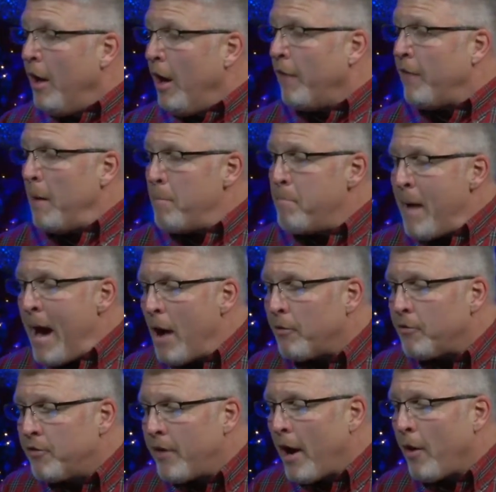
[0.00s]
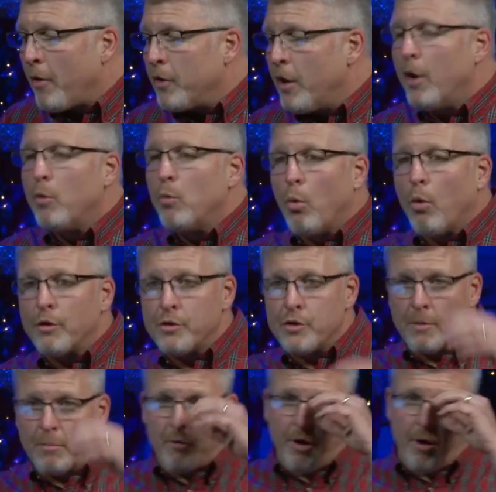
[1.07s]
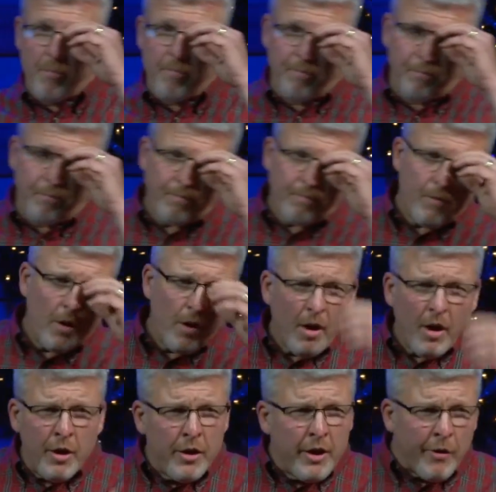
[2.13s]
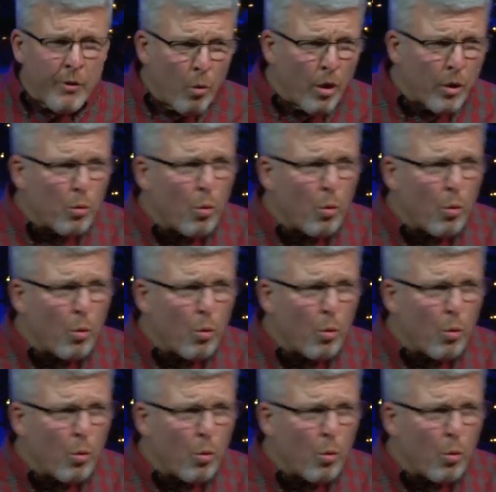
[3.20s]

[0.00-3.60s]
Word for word: and they bowed down and worshiped him. Now, the word